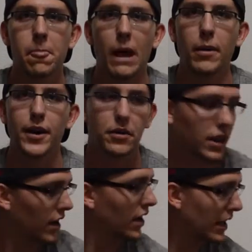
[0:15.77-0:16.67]
I'm
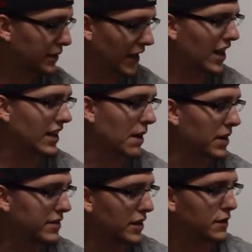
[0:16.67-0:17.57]
hungry. Let's eat. I
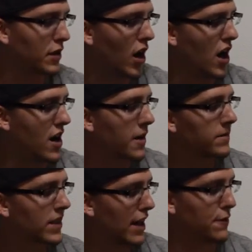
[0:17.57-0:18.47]
went to the store.
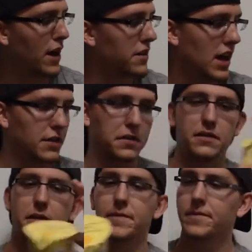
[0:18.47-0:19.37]
I found this.